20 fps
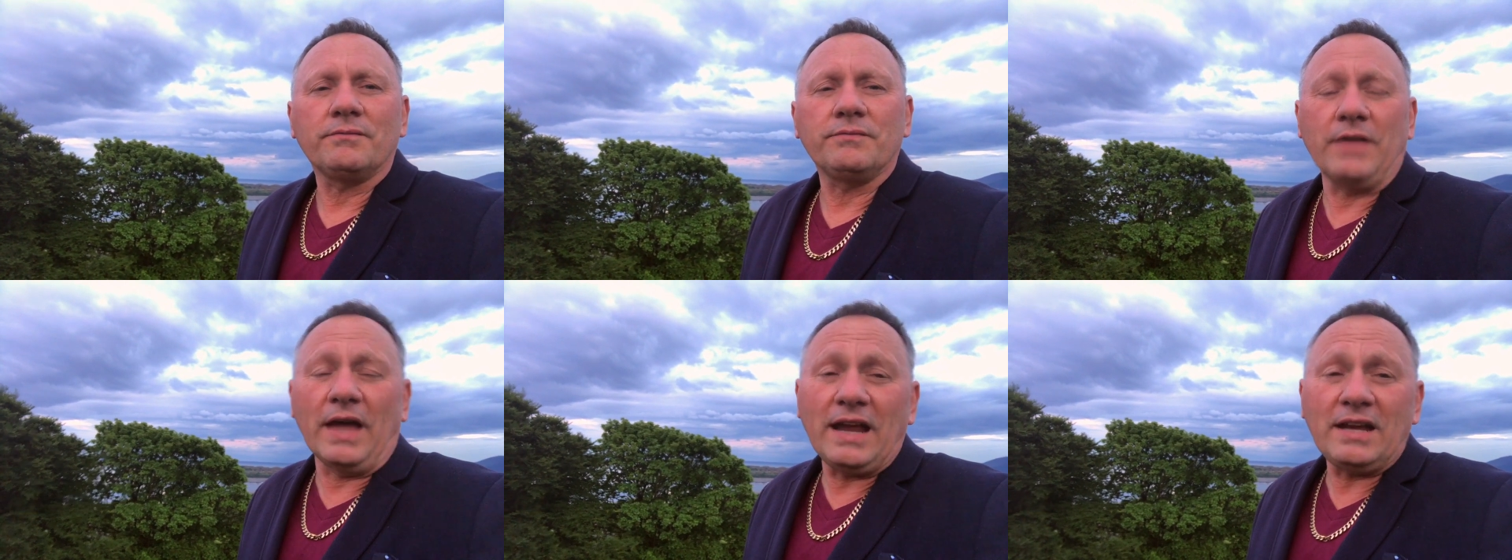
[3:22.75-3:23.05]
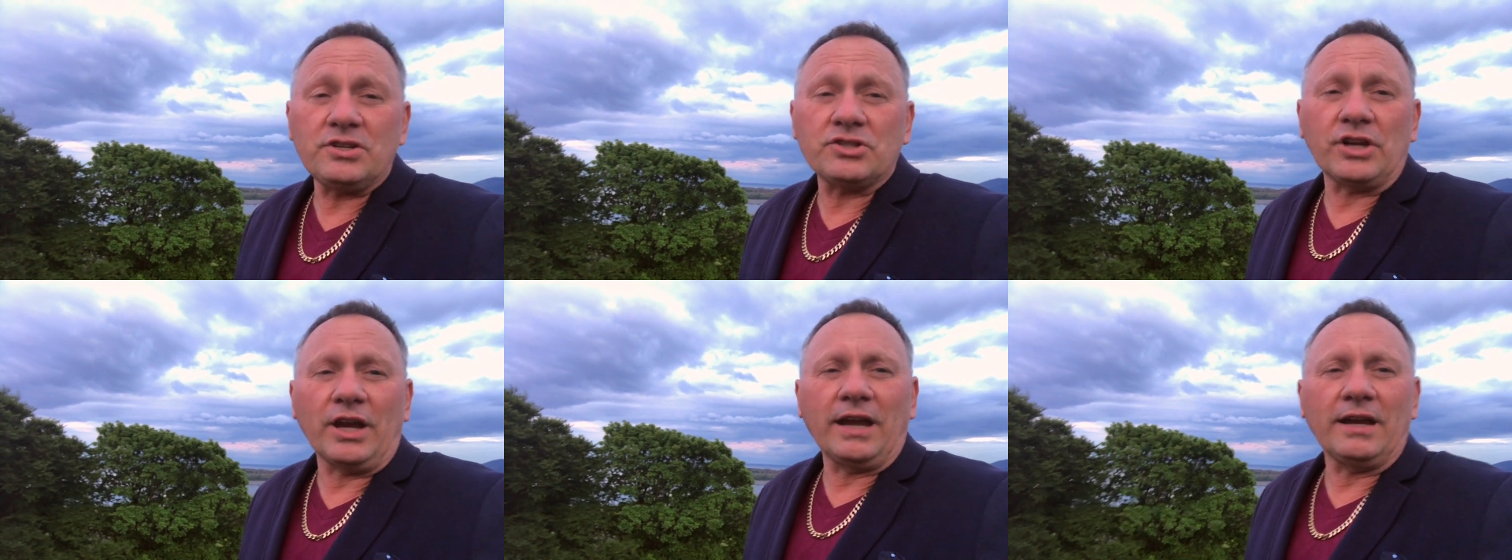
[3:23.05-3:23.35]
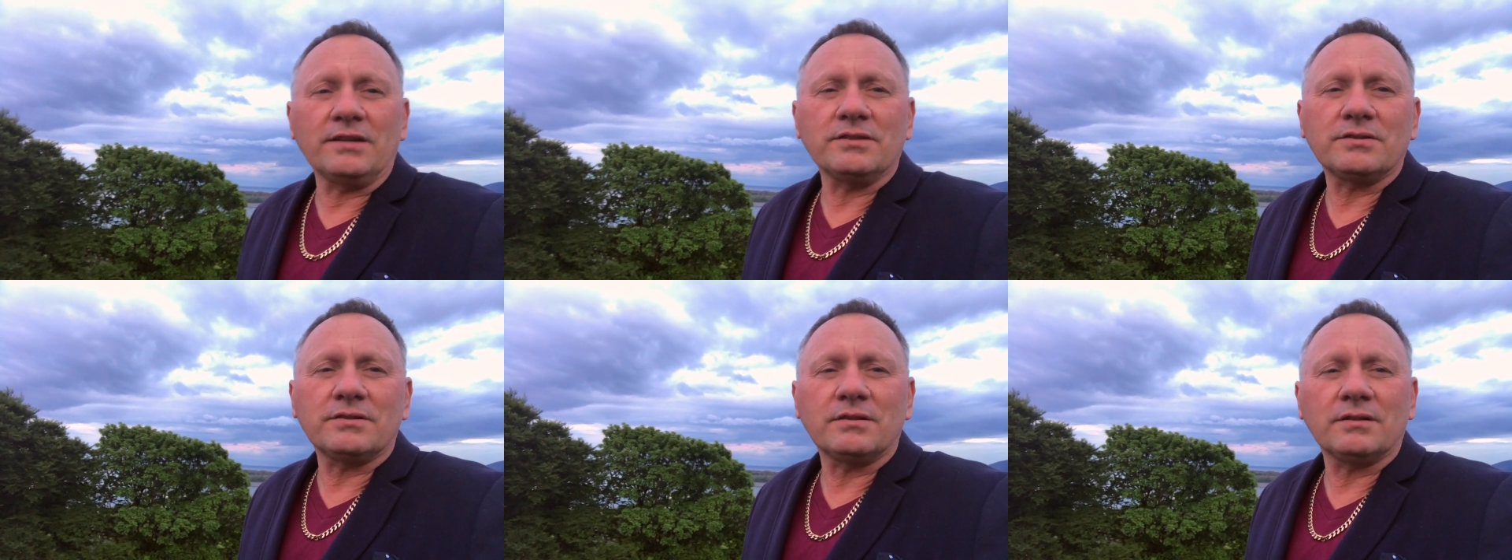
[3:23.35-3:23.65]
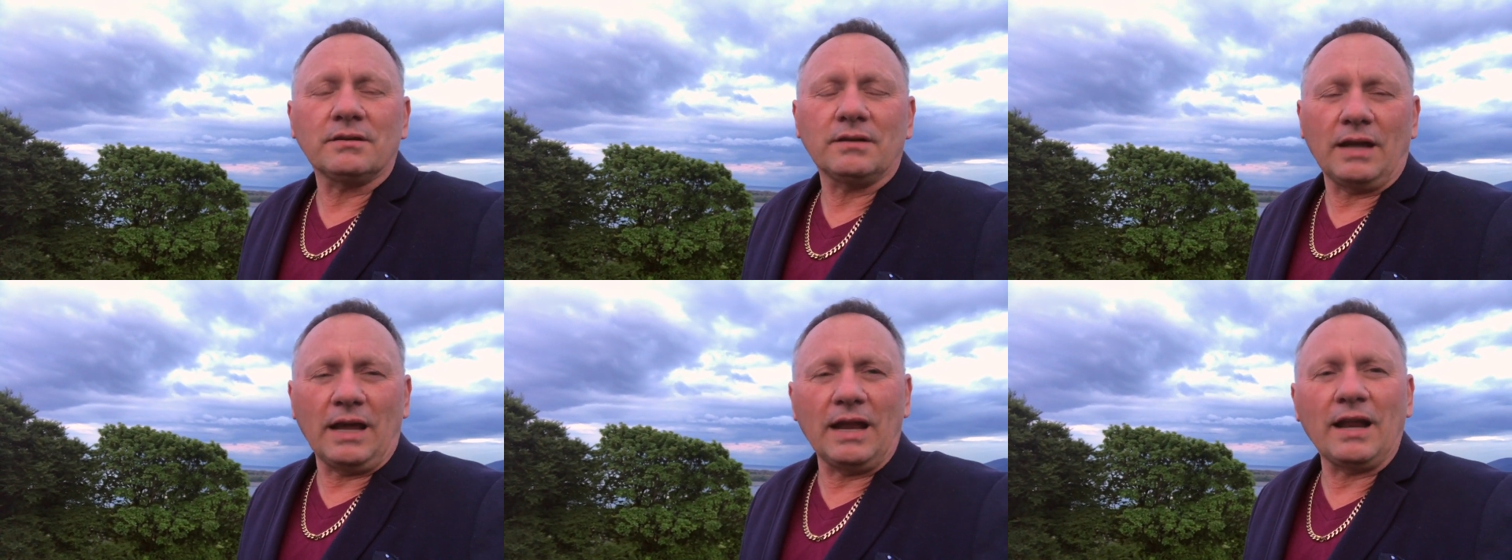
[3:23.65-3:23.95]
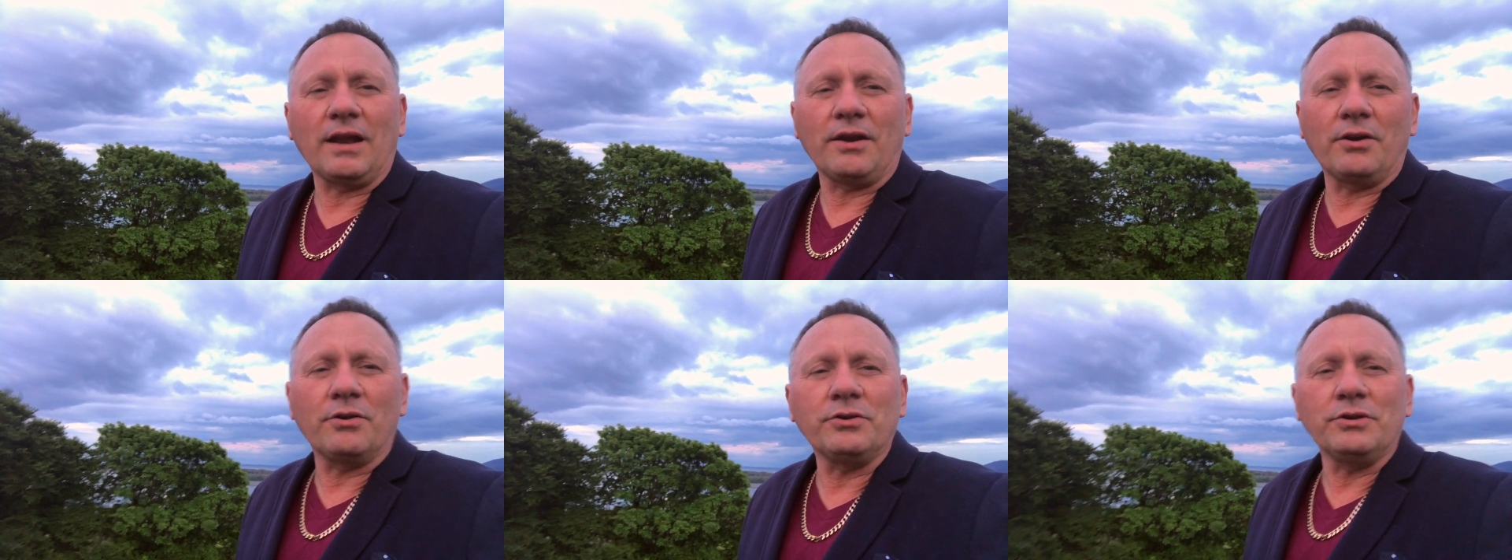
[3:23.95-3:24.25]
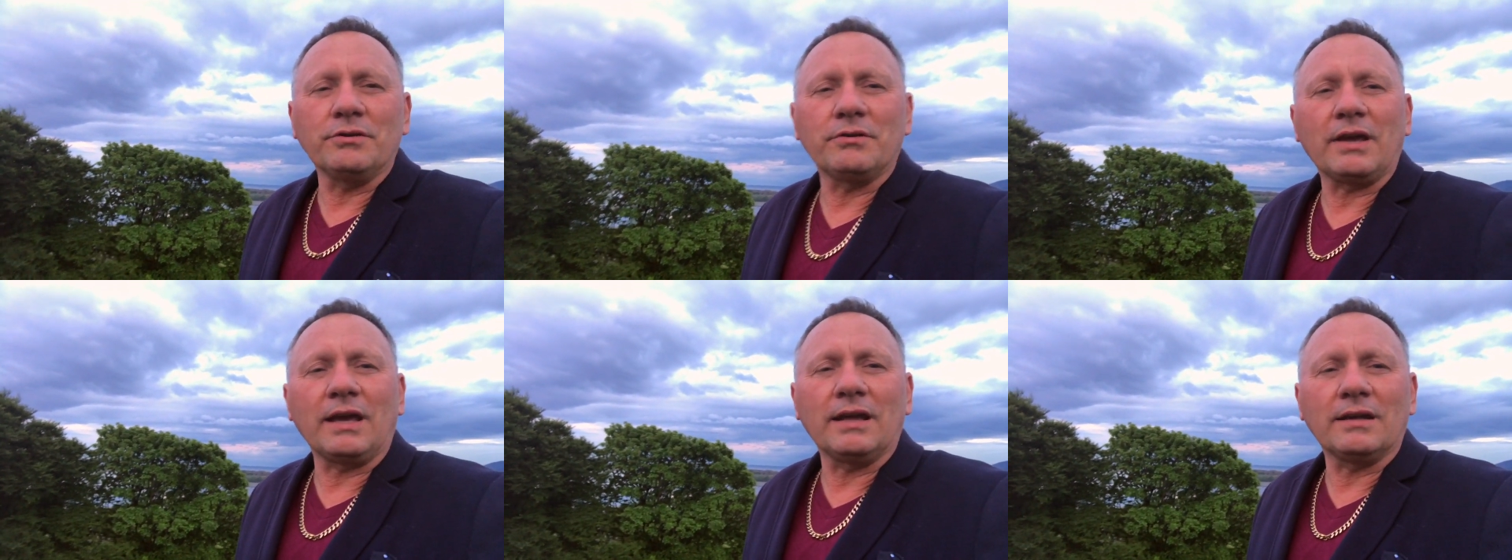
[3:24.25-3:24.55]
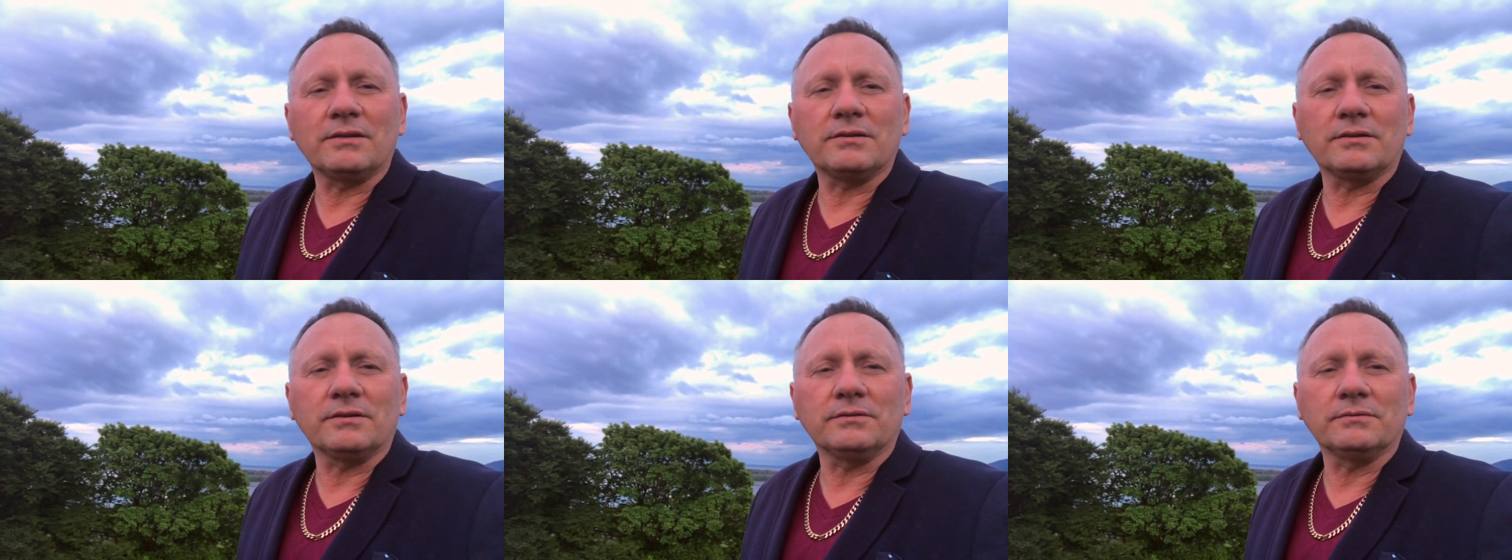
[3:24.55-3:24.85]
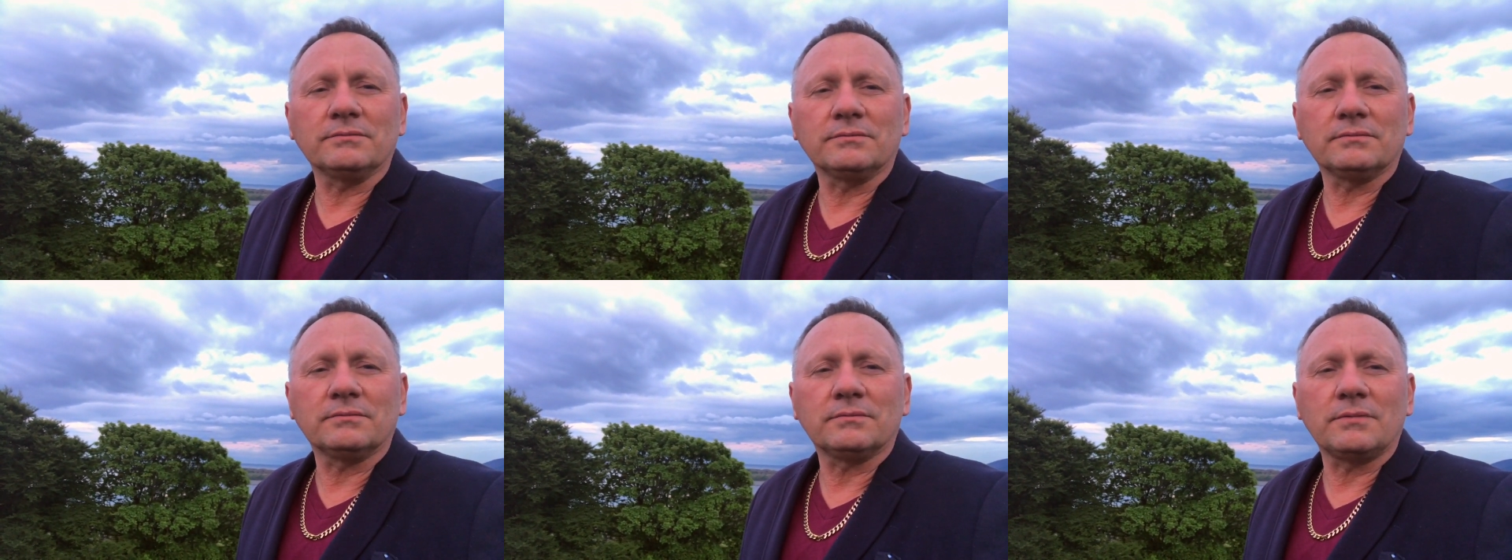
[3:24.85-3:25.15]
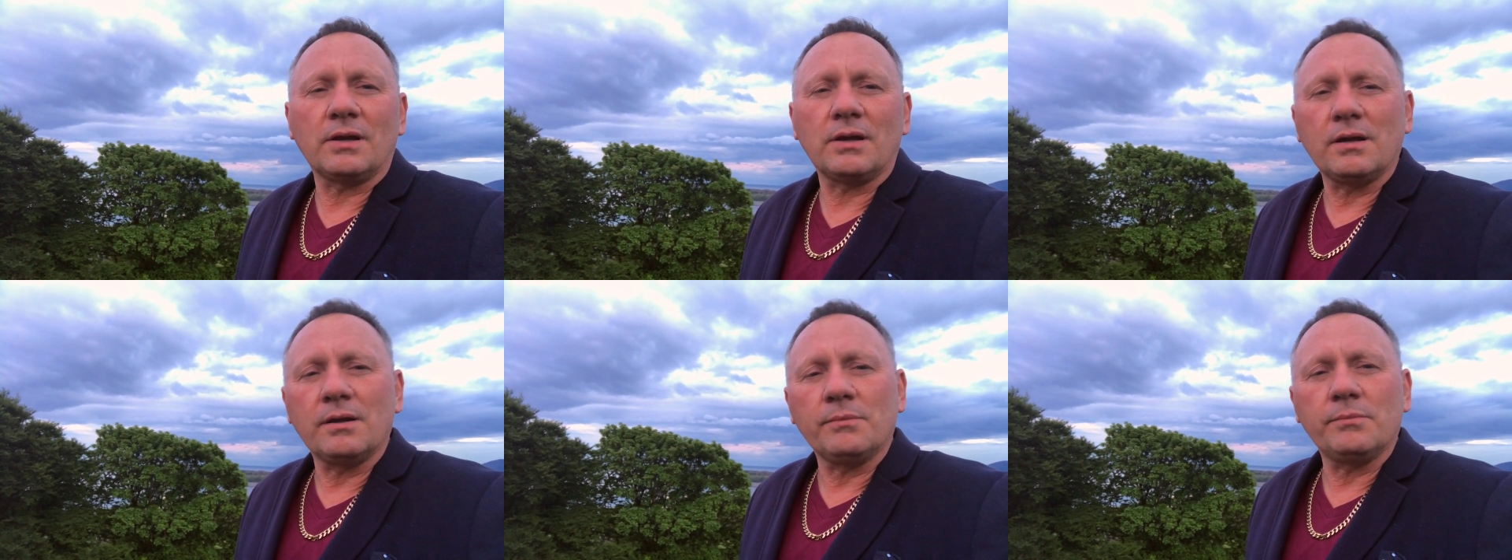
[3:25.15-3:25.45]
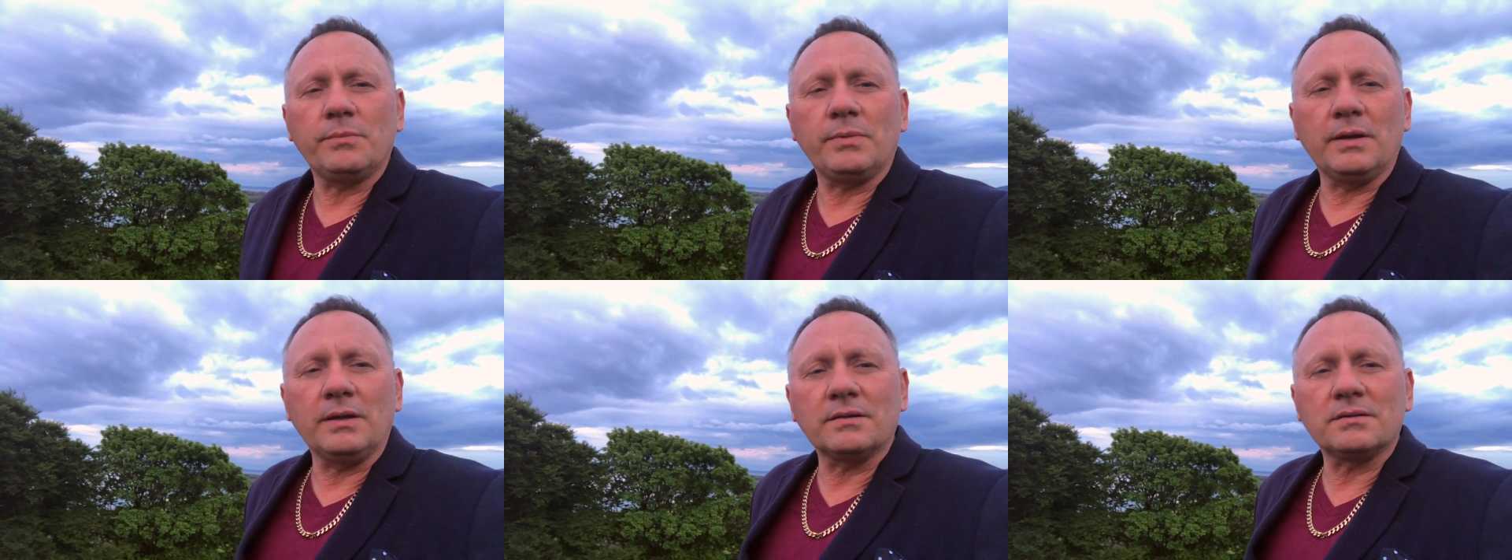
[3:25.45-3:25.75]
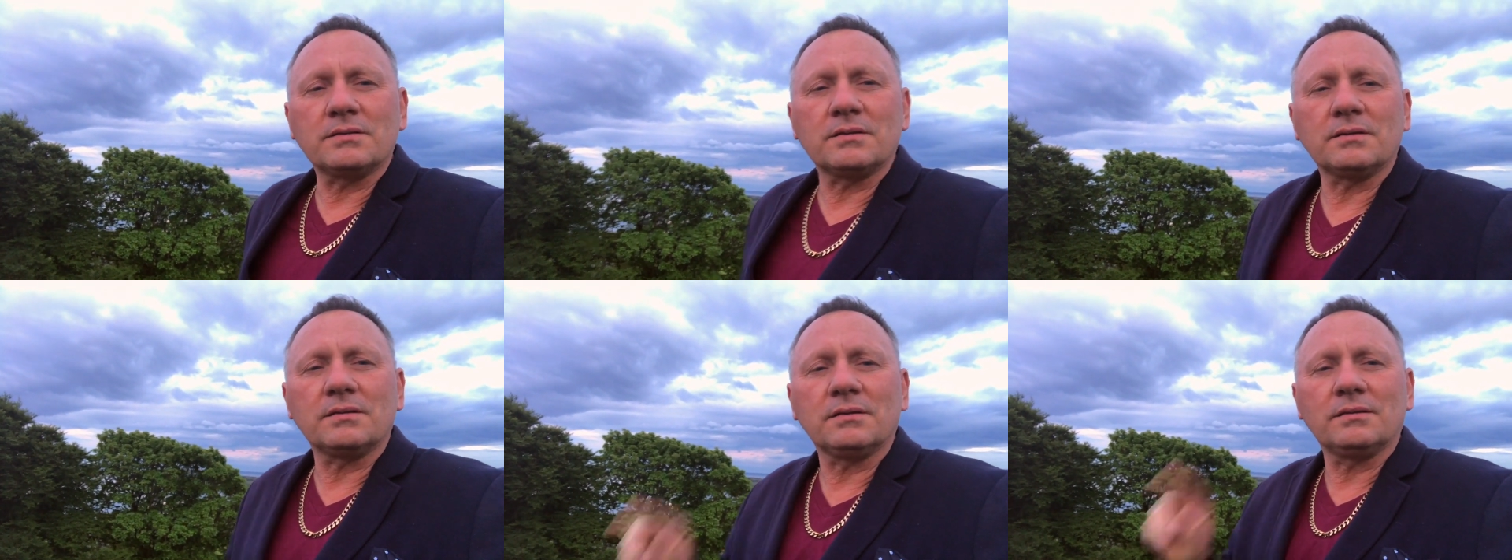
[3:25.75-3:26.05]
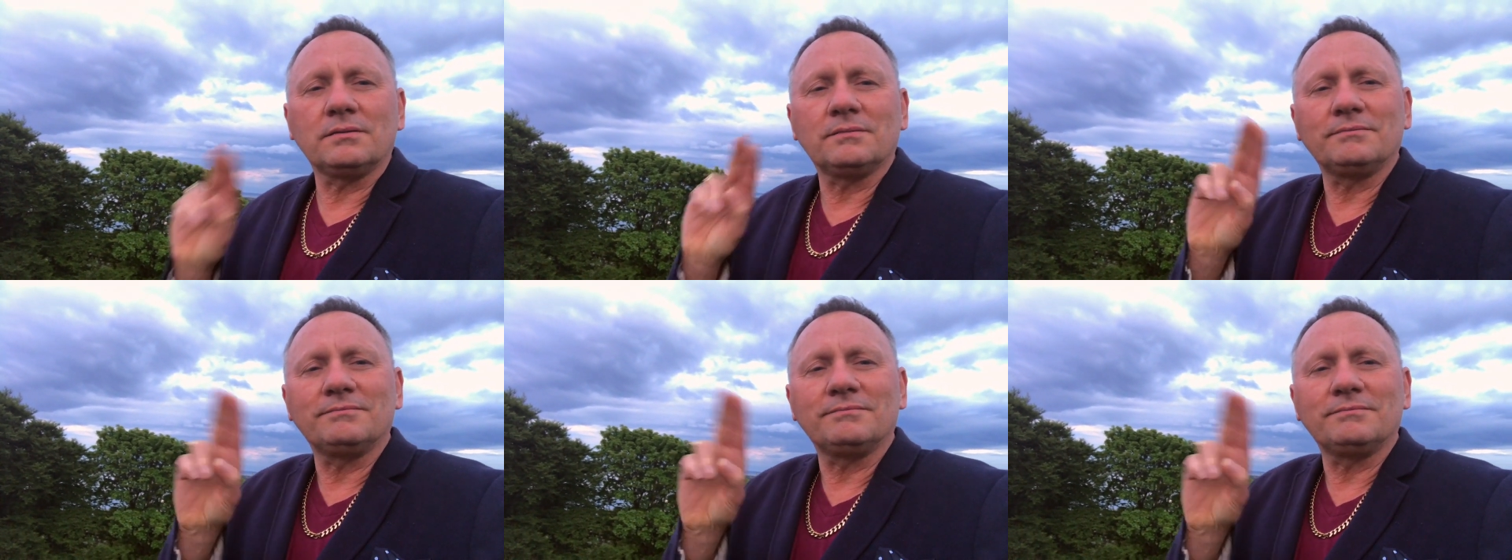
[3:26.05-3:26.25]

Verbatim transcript: They changed, and I know you can too. Peace.